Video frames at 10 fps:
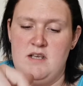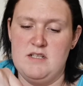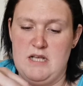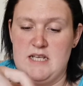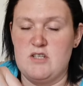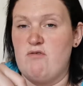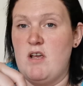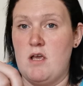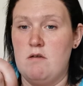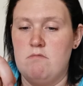It's
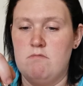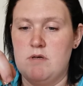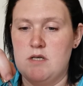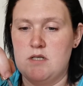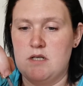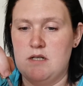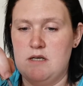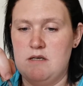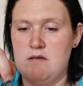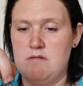grey, basically.
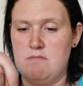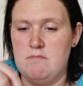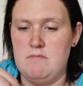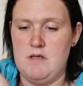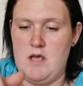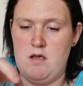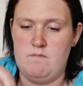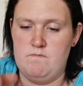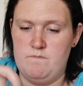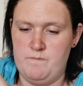Yeah,
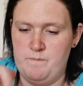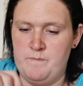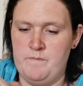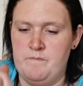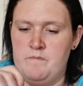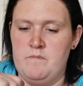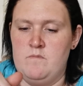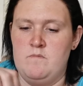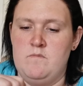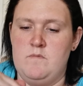
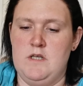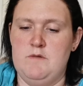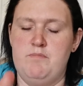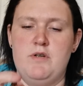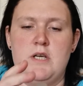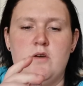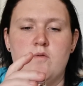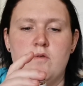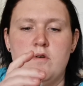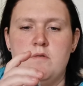that's pretty
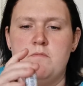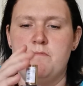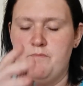cool.